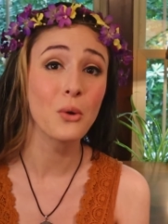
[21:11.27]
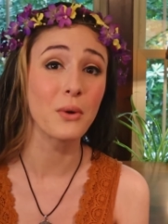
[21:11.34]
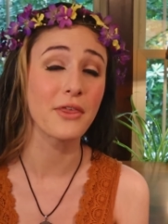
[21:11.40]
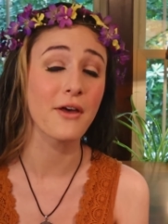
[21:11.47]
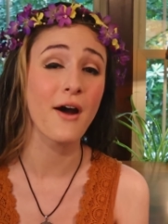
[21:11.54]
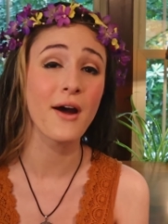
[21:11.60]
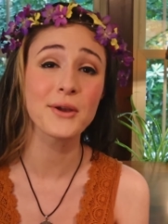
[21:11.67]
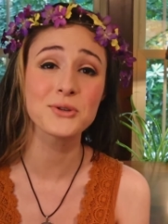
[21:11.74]

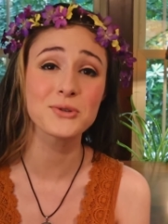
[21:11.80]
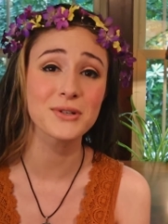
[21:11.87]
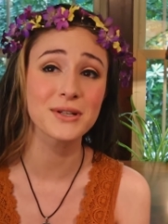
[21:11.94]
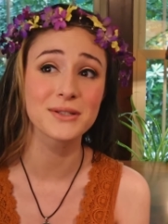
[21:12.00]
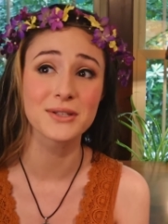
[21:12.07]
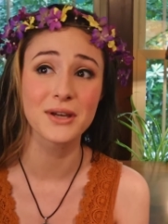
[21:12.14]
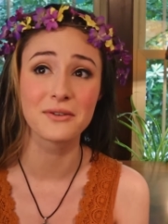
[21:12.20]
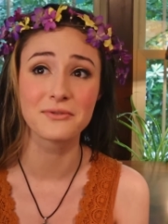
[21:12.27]
with
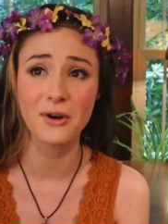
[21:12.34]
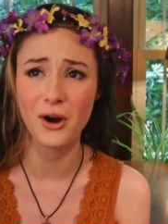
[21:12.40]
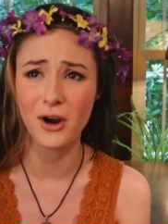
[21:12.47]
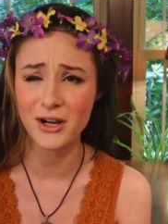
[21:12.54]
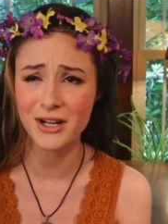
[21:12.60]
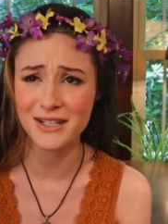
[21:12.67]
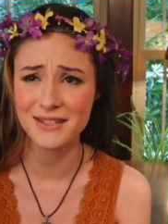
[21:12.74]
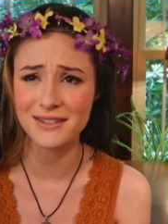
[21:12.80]
hundreds of
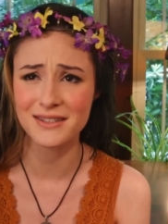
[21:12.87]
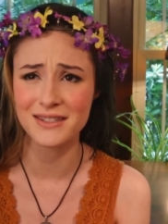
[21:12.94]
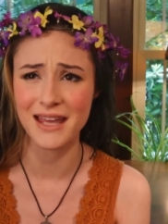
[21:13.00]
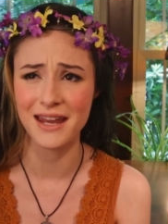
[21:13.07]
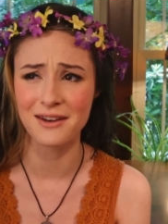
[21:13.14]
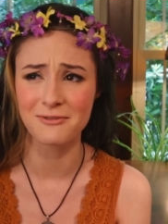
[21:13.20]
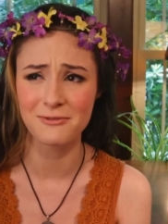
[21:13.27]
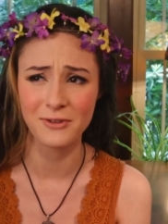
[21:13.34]
artists
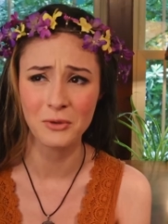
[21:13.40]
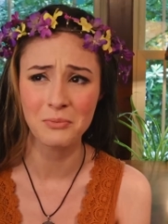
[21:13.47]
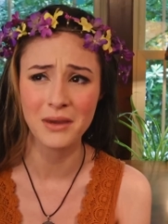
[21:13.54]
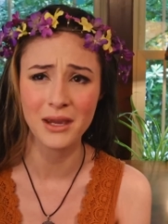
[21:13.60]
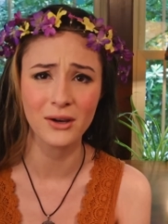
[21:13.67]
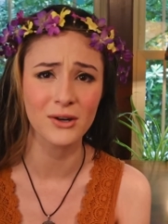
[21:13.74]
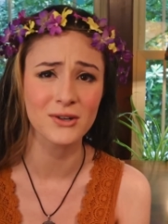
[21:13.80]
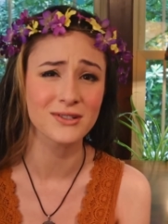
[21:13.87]
and
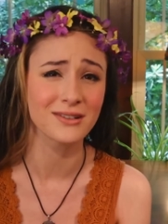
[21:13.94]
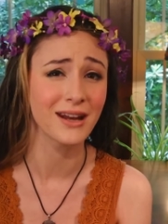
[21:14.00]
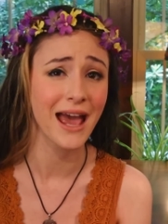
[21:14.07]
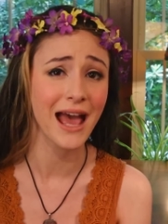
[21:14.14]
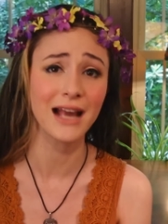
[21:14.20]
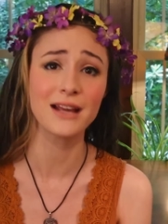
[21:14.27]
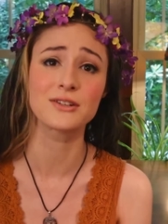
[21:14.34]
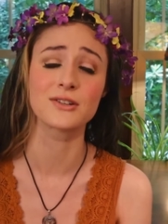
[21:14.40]
filmmakers and
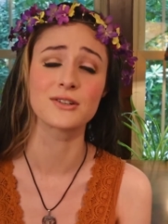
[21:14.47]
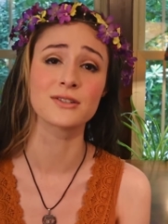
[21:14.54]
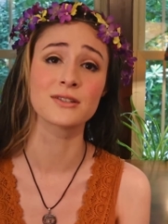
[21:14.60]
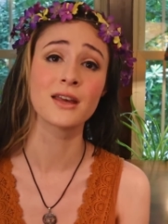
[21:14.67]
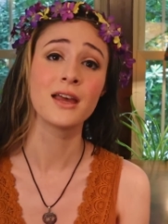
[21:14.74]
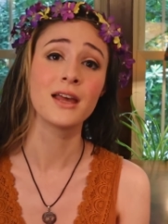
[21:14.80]
actors